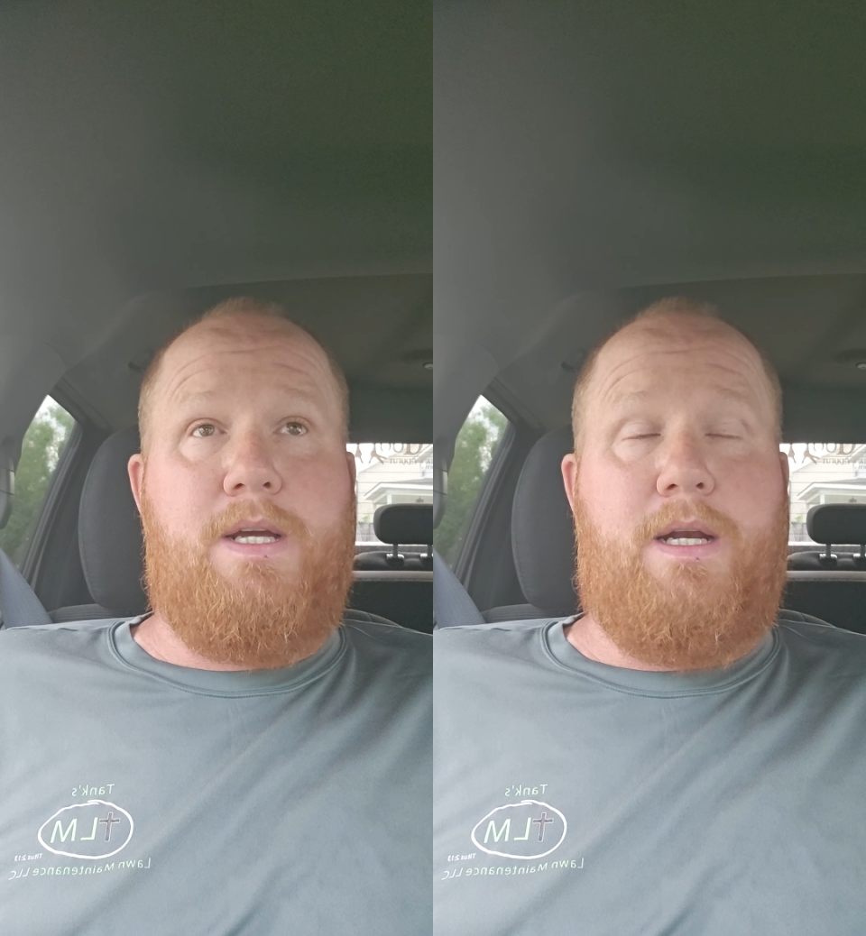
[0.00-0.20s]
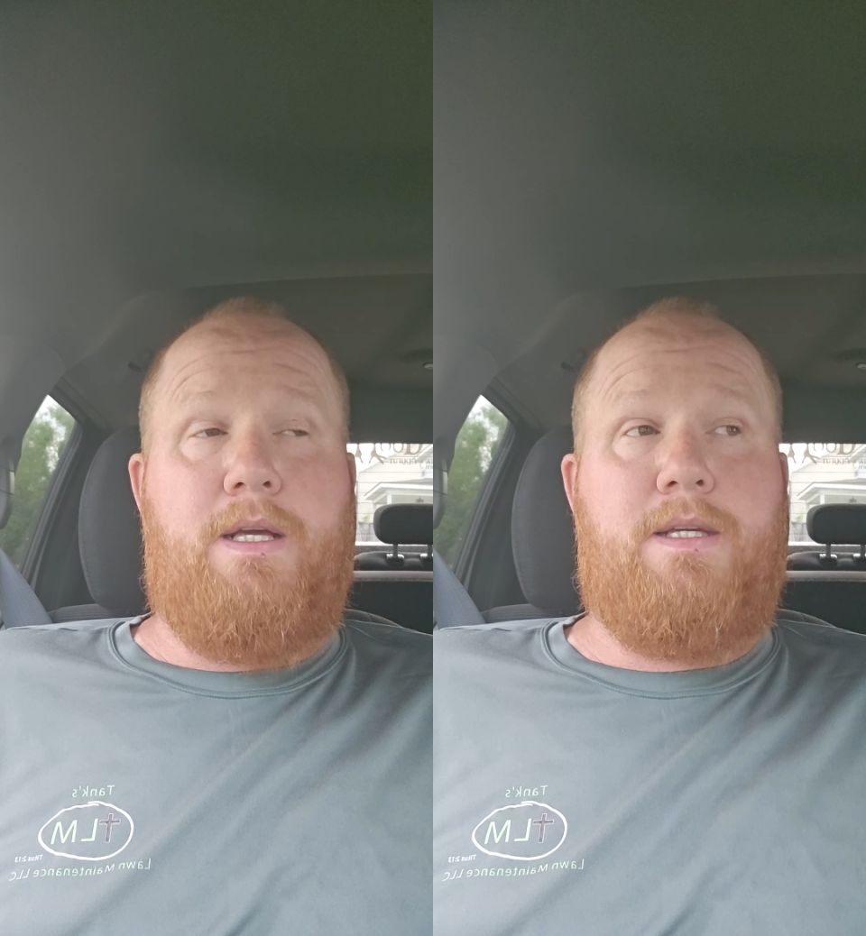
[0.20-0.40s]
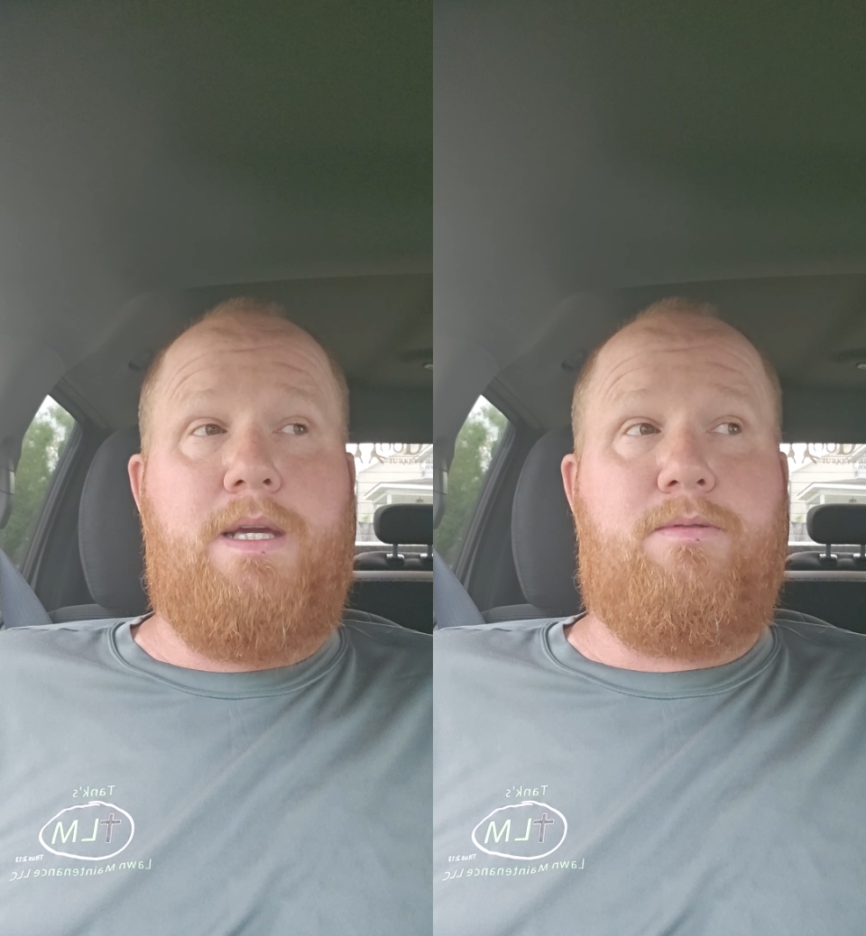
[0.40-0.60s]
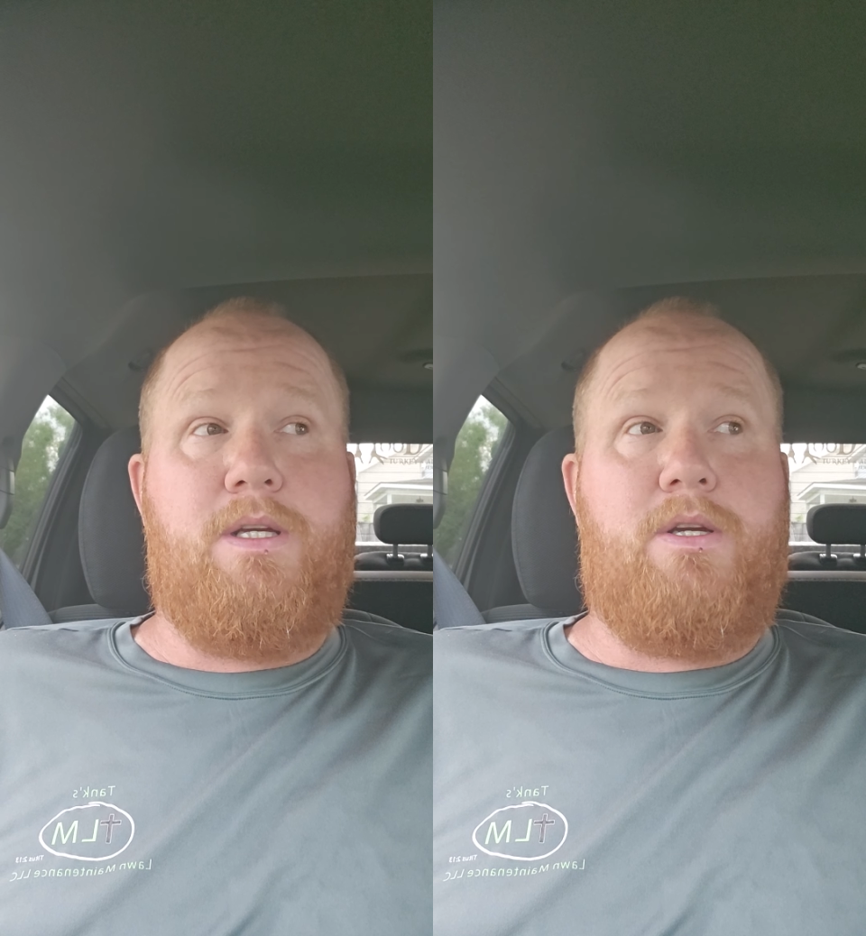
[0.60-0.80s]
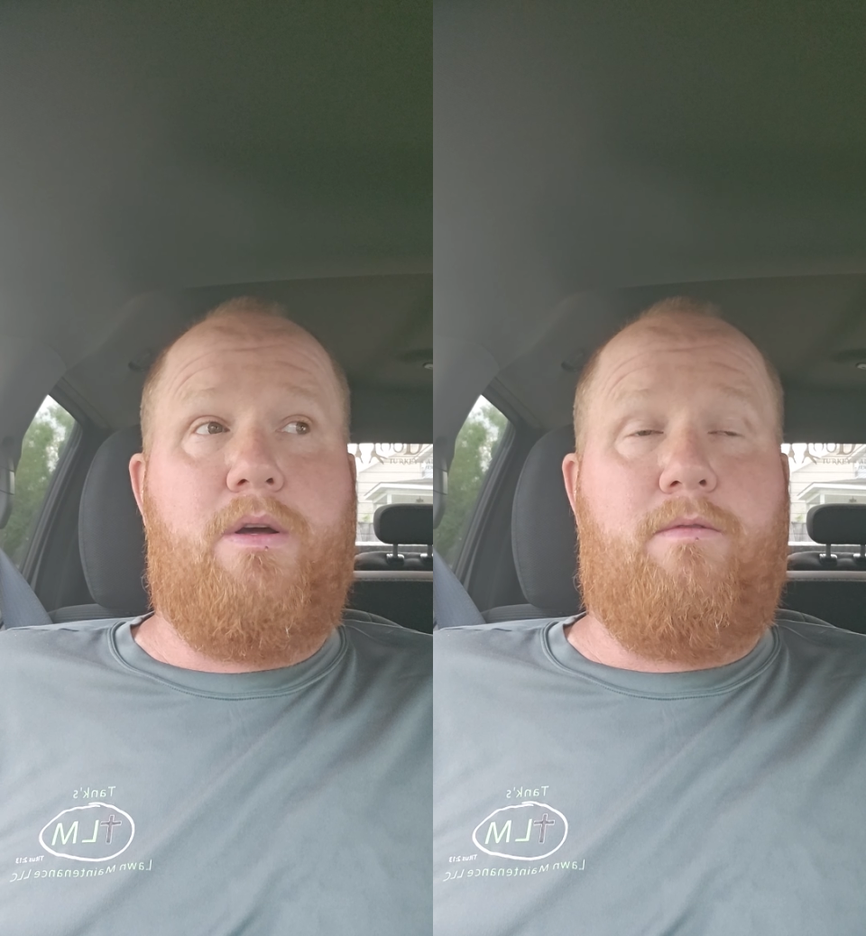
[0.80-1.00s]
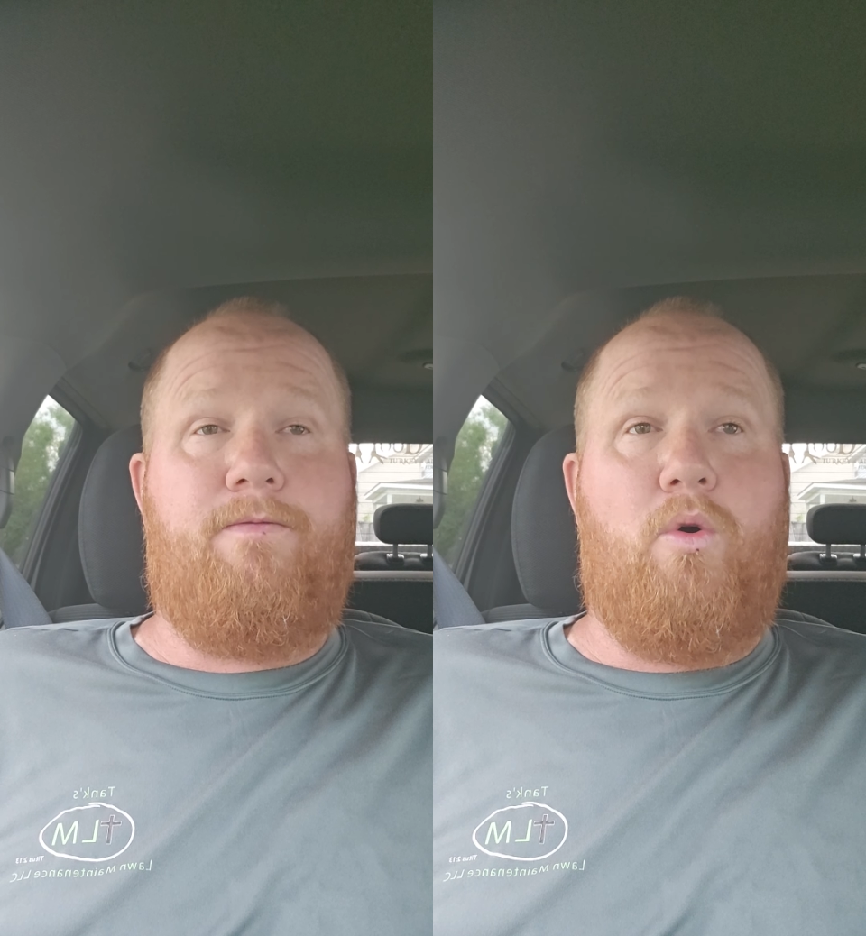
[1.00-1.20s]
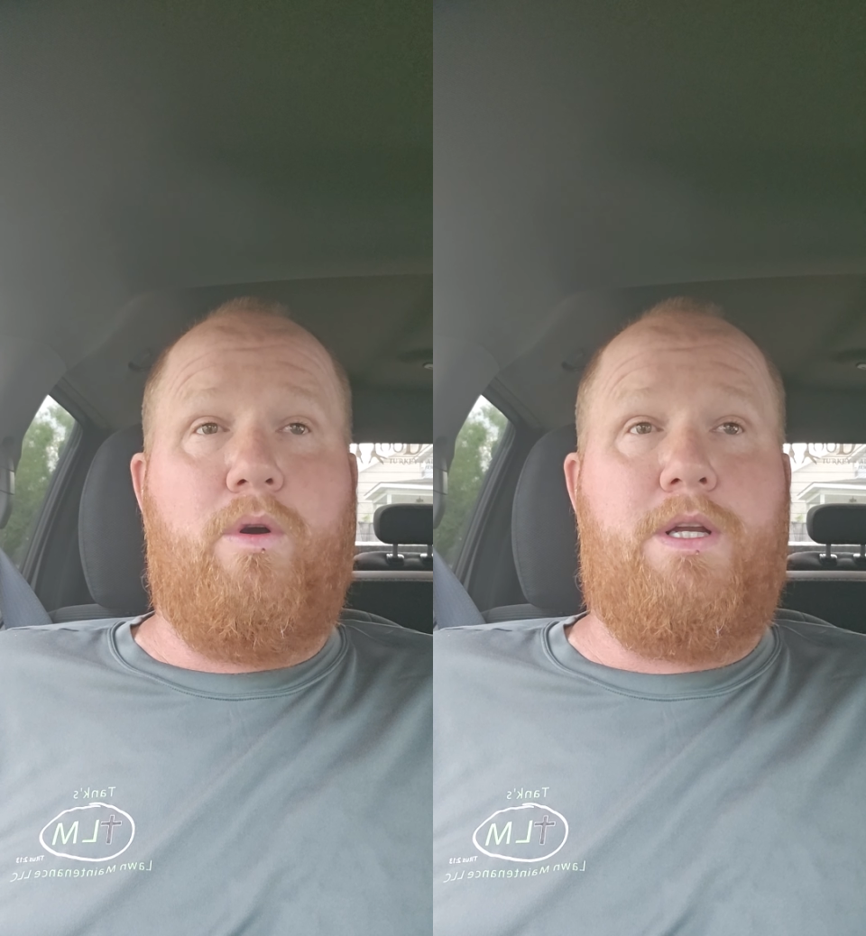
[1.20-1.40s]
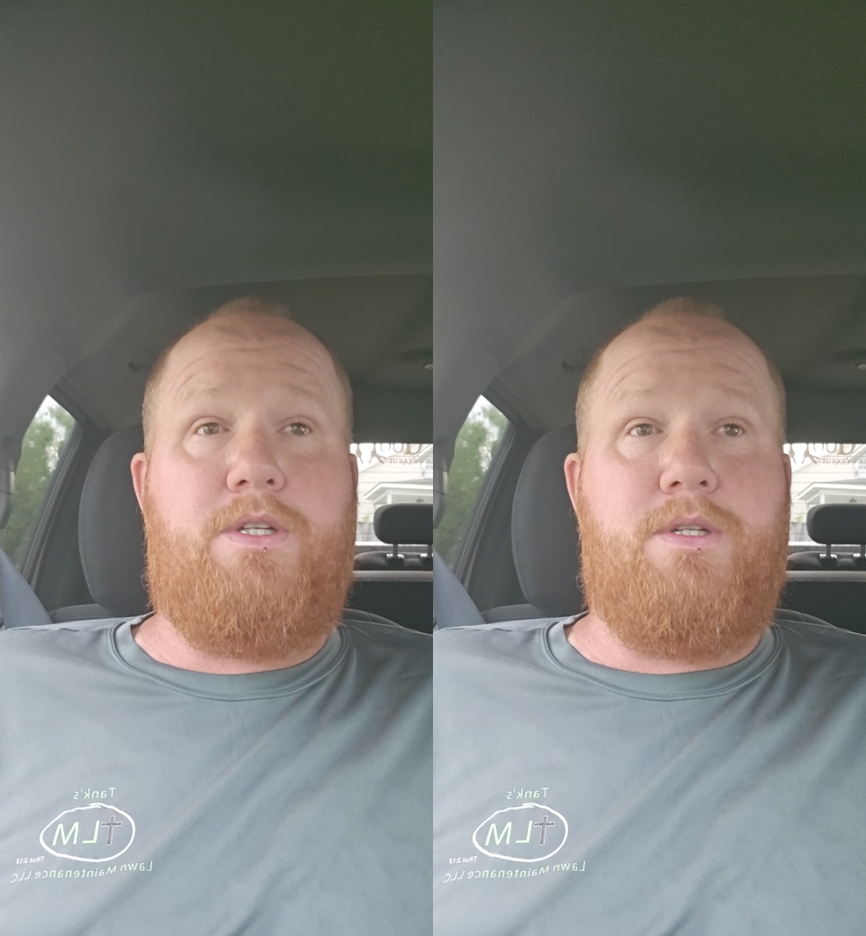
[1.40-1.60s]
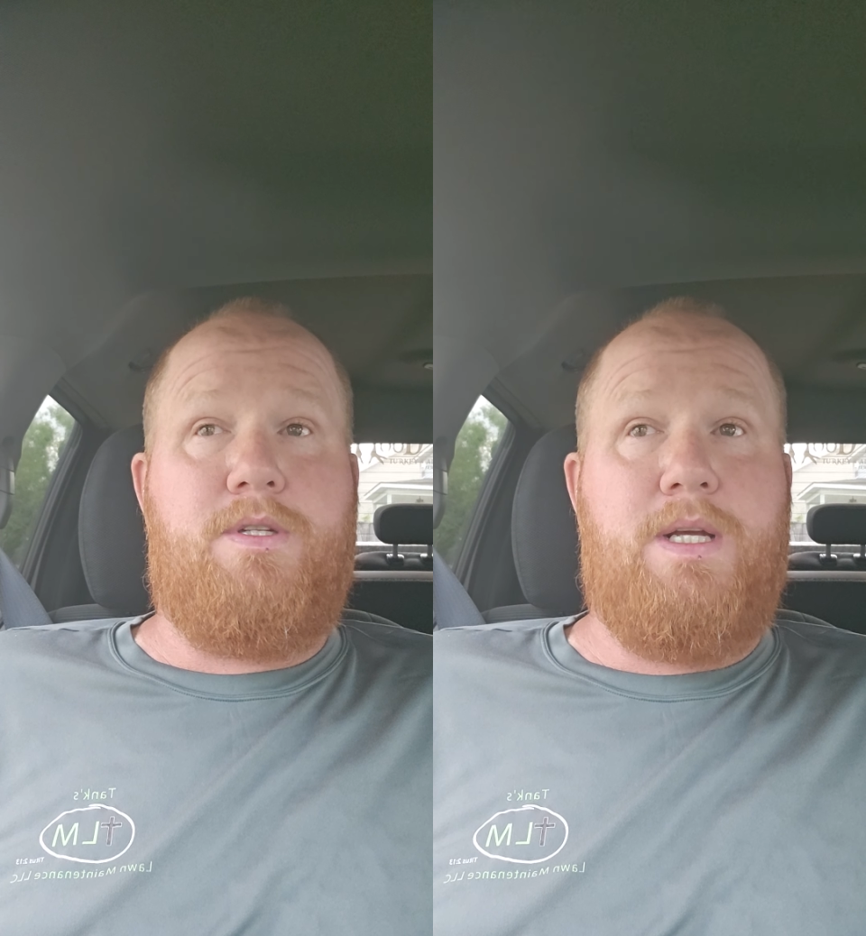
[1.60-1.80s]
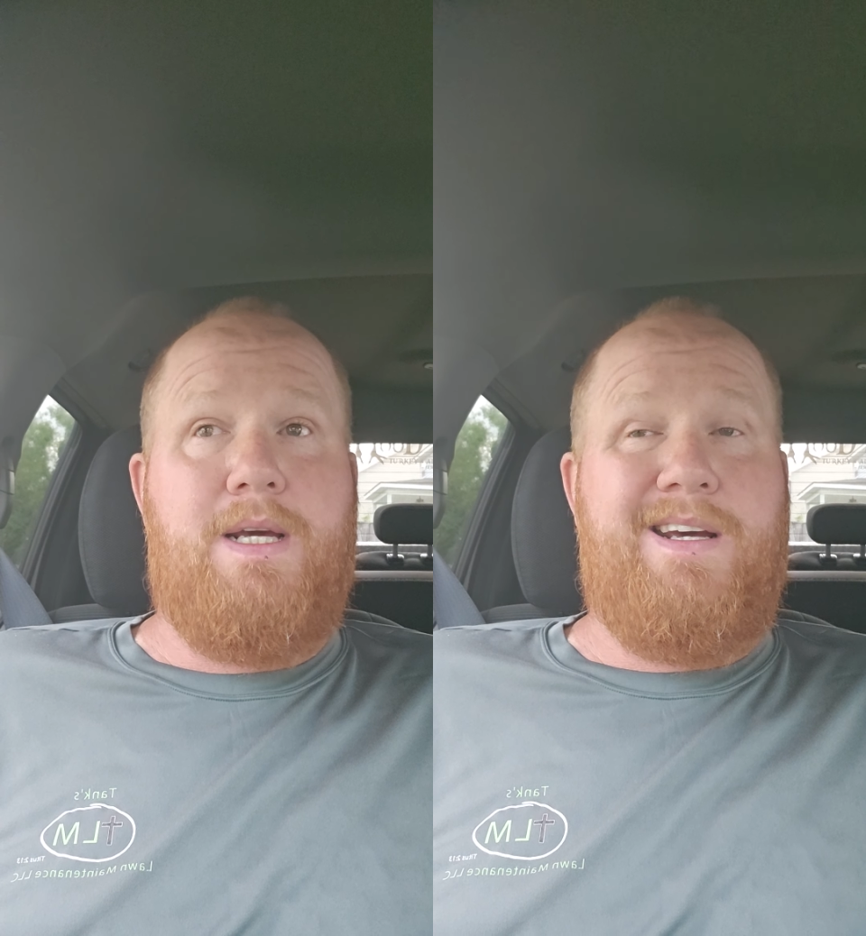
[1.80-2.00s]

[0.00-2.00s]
and he keeps it cut on 4 inches.